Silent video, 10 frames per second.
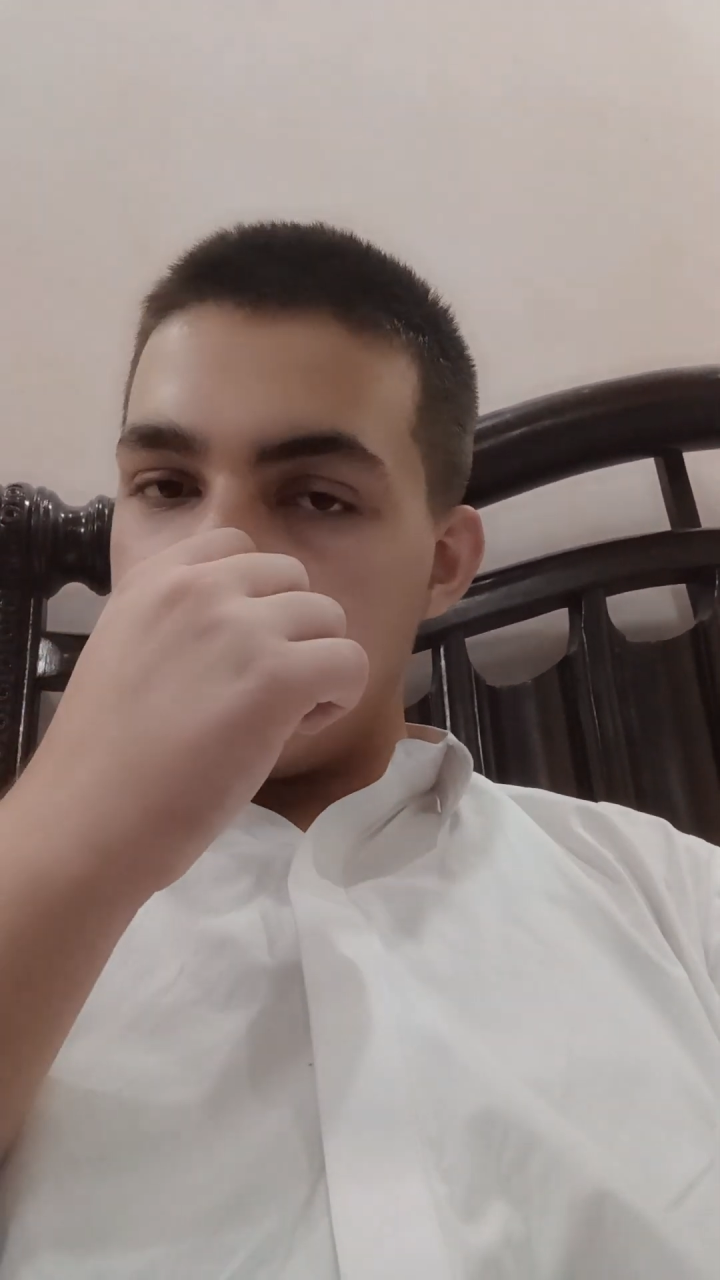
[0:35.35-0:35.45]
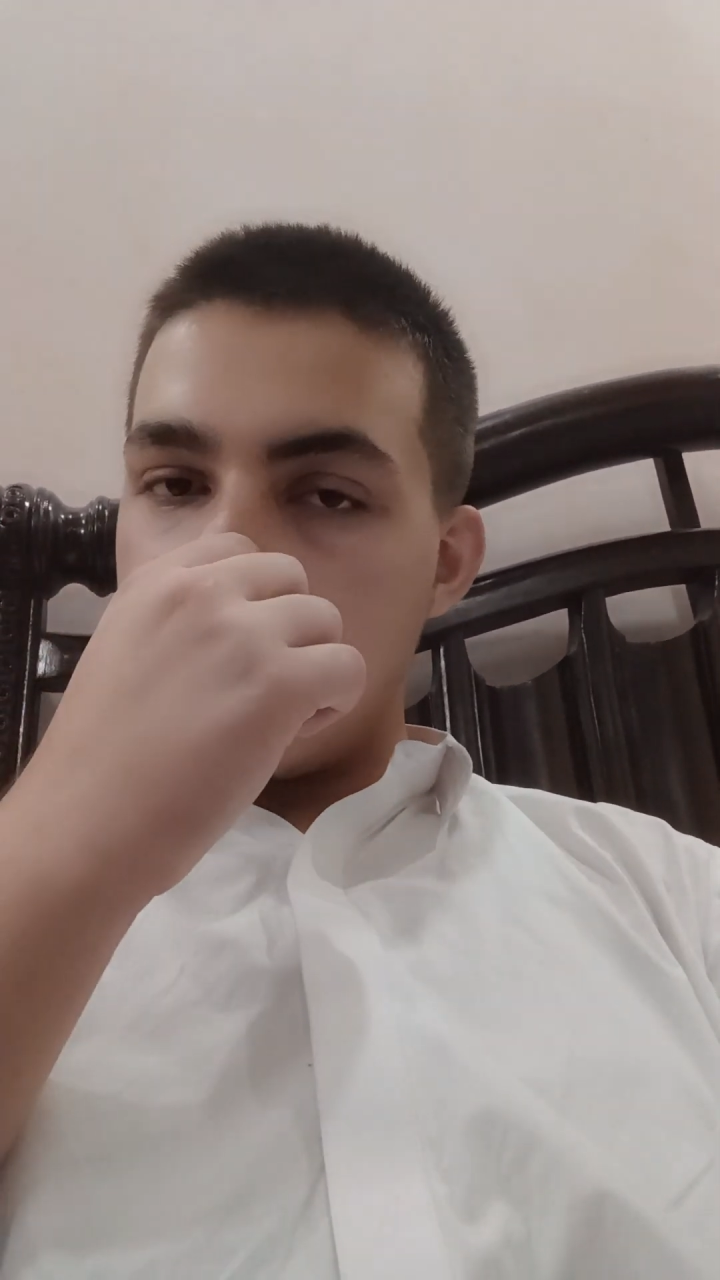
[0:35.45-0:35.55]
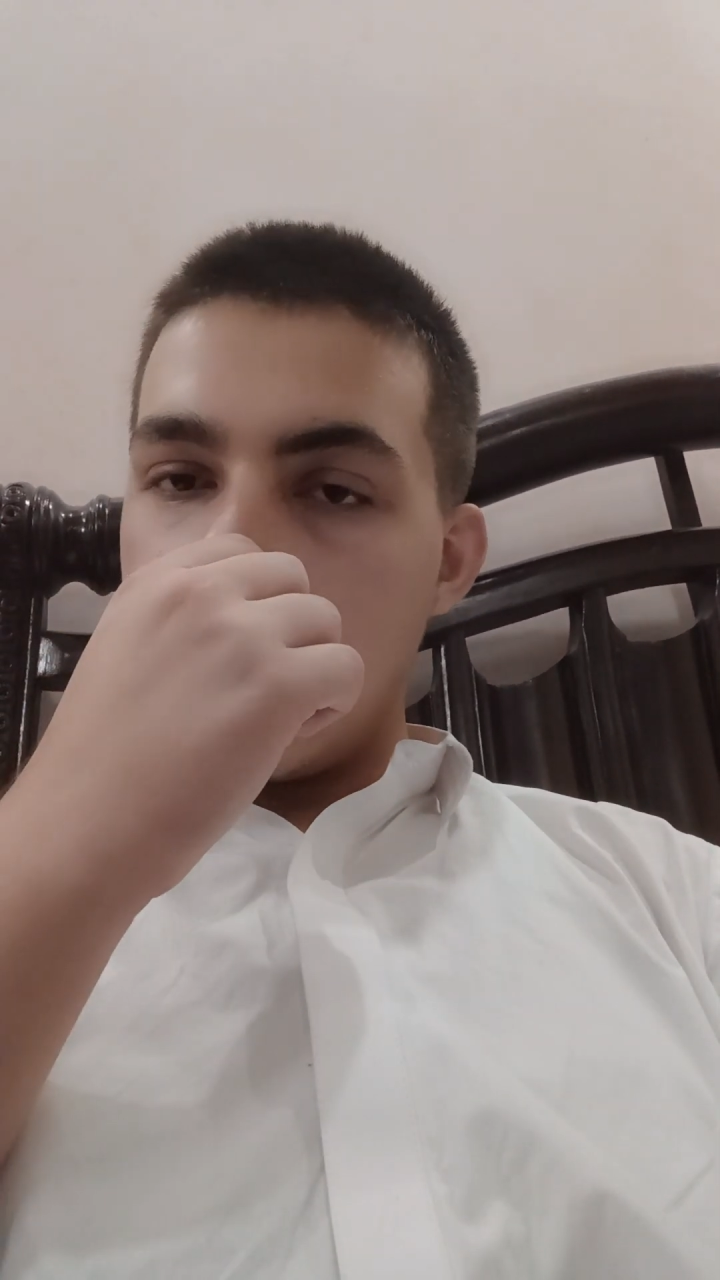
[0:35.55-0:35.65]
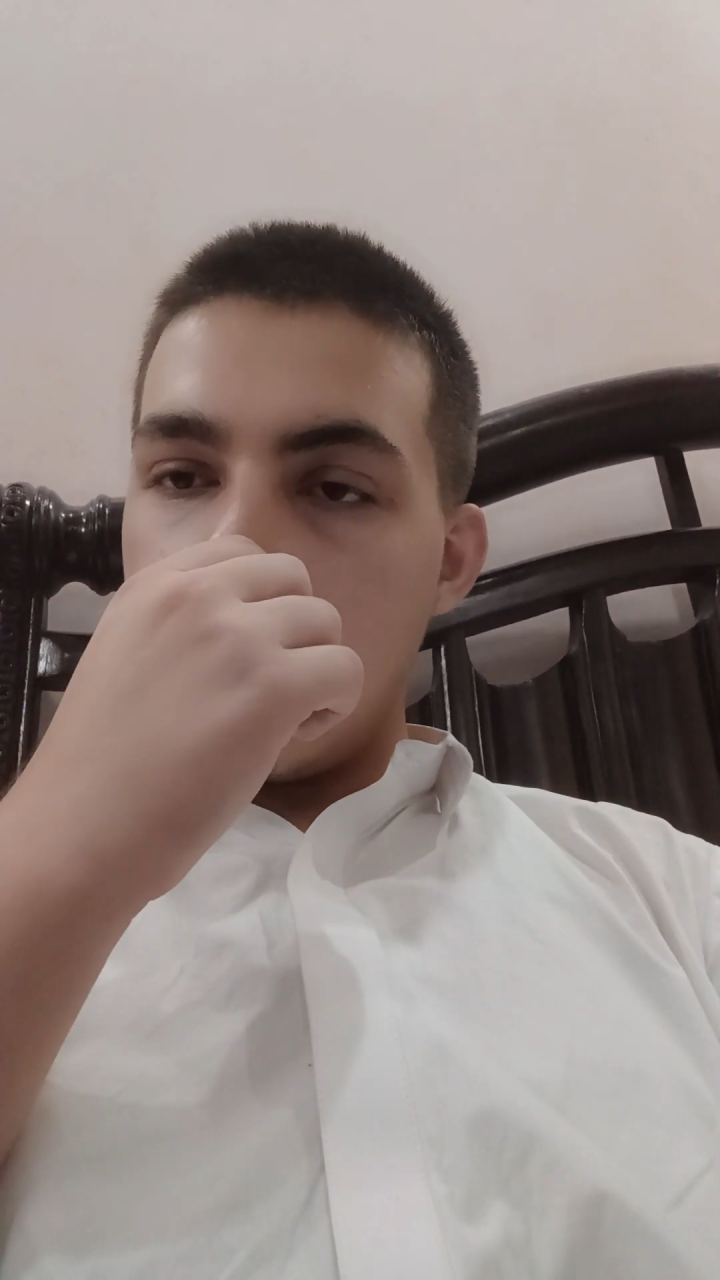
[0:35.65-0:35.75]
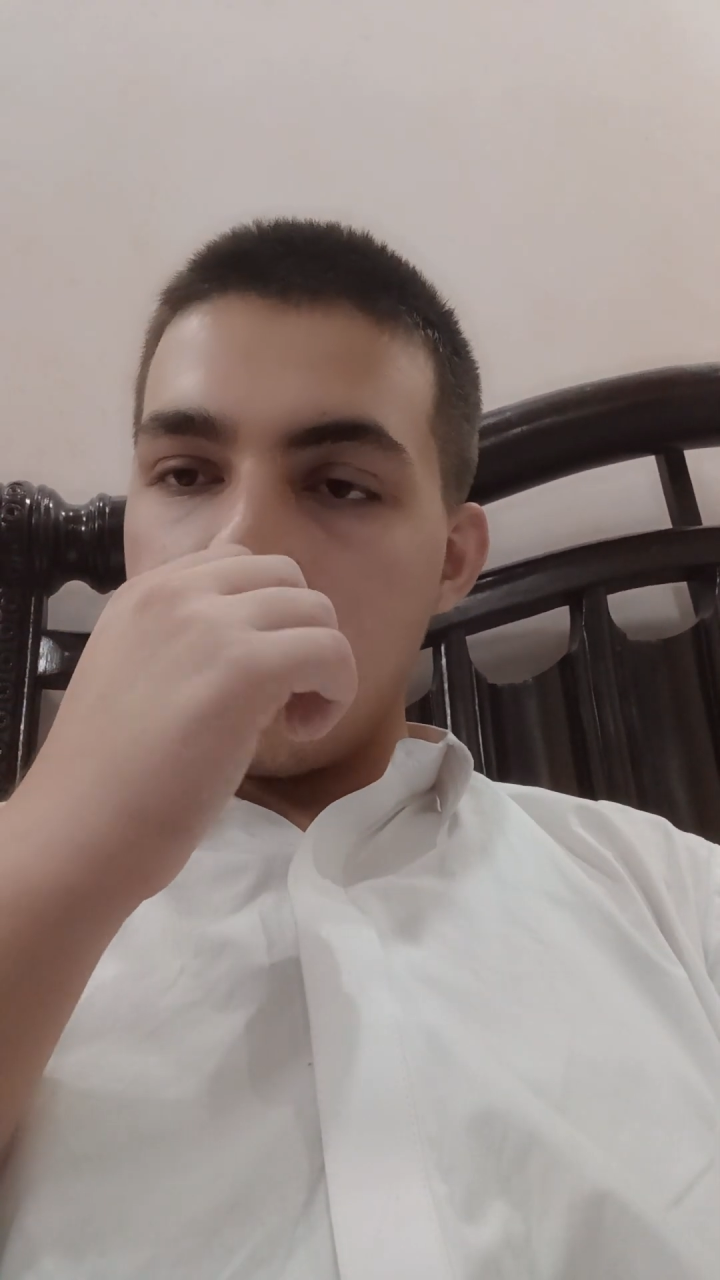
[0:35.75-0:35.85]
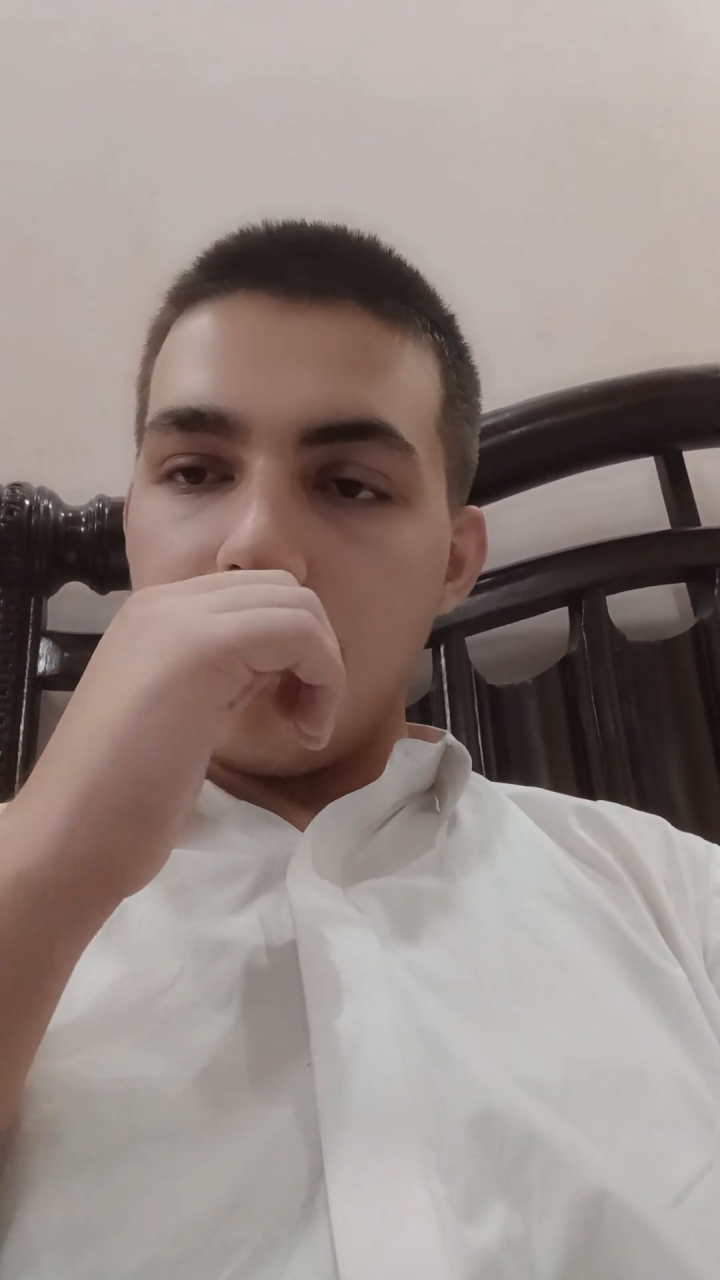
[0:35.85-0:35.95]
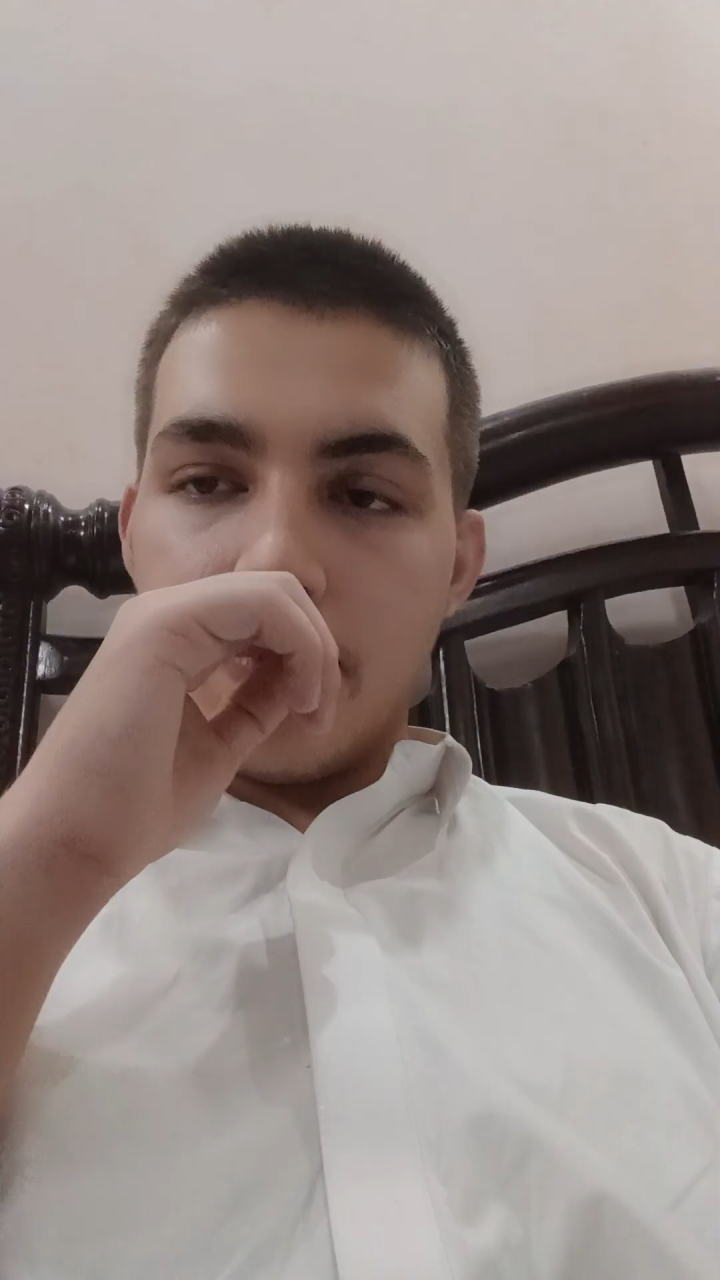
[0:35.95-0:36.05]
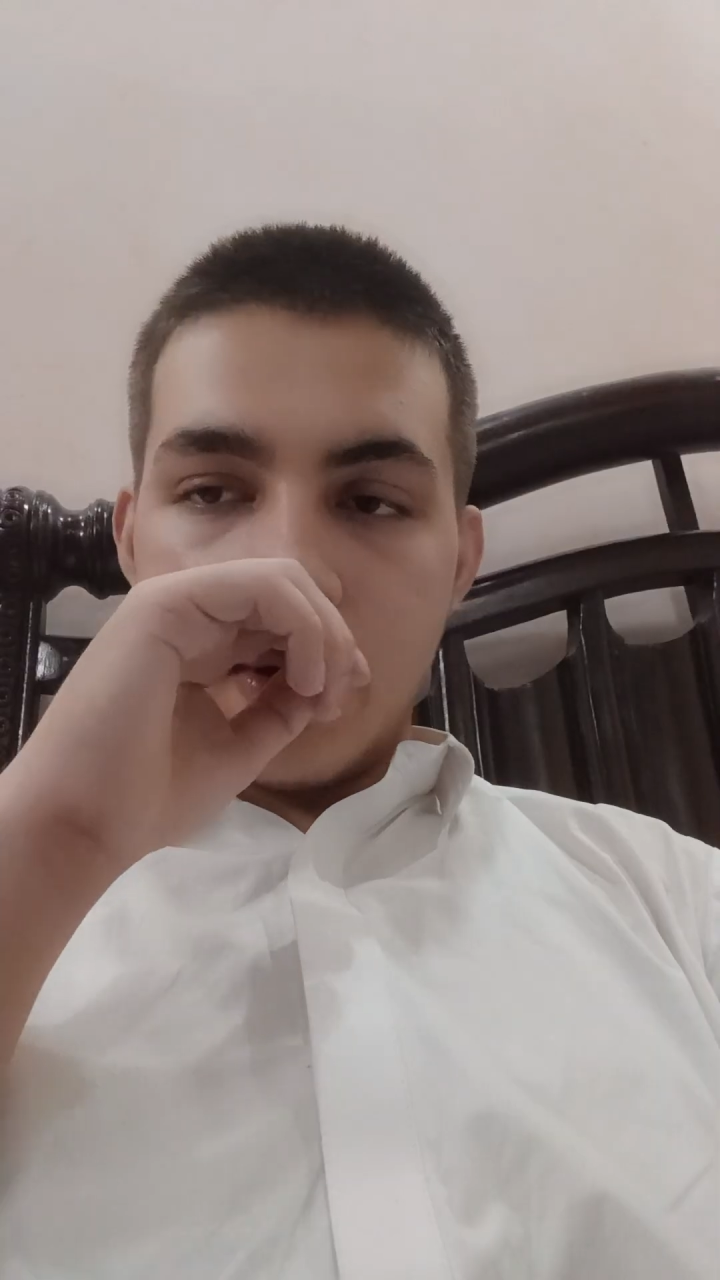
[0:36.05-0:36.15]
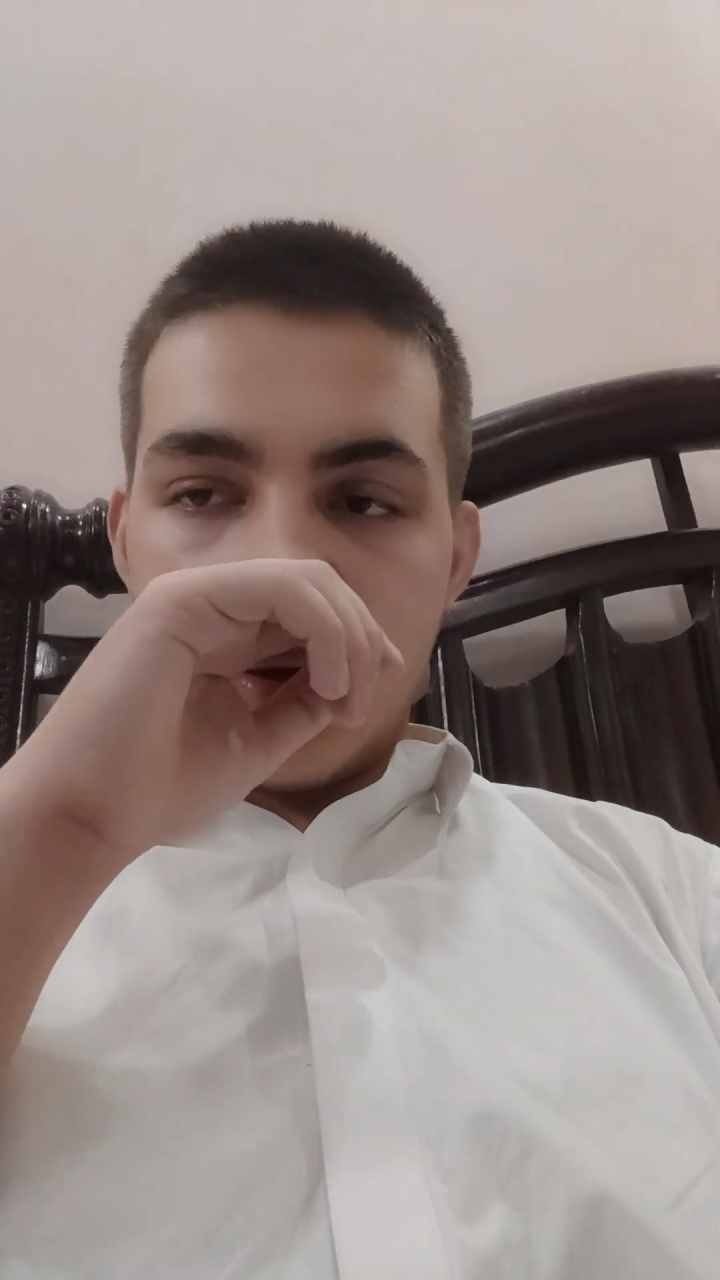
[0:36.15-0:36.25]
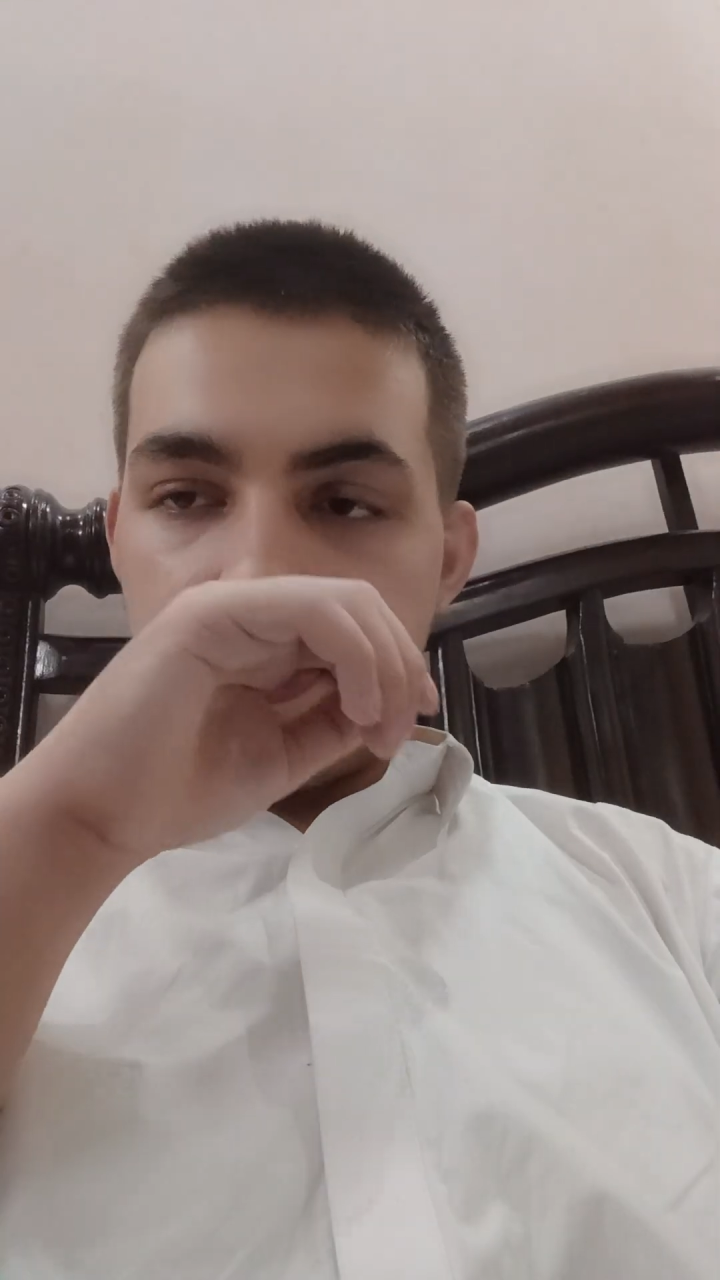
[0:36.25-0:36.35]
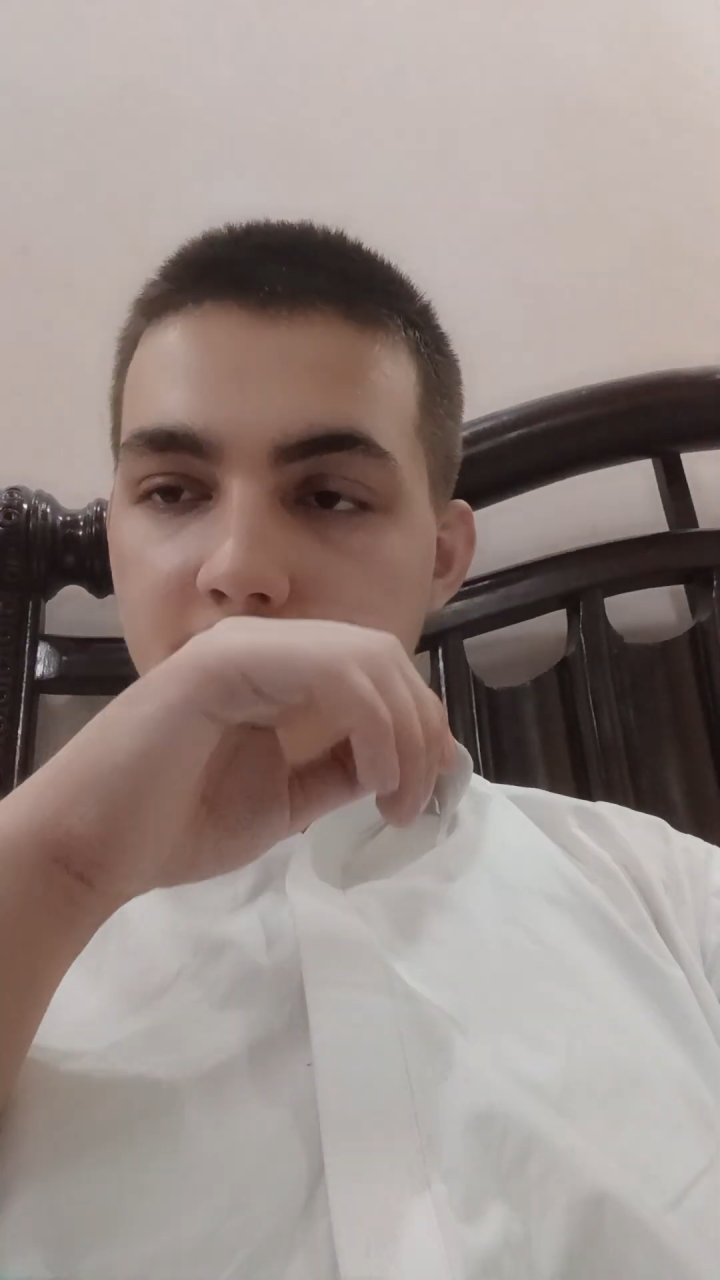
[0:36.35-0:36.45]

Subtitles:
name of